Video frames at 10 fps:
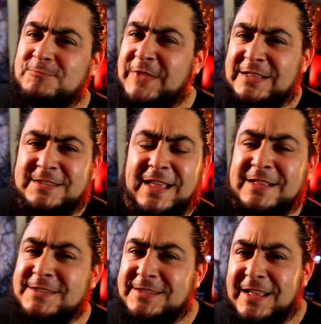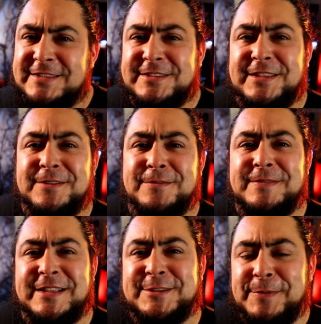that that's that's the
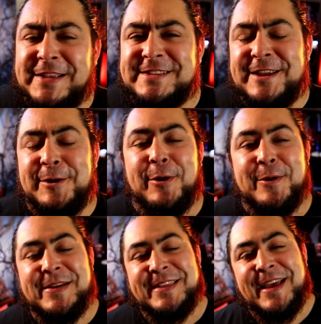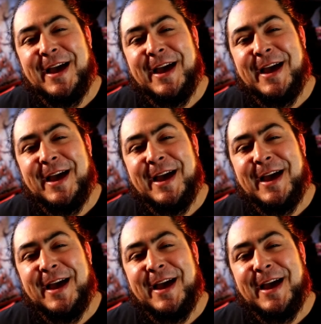that's the reason you're going with.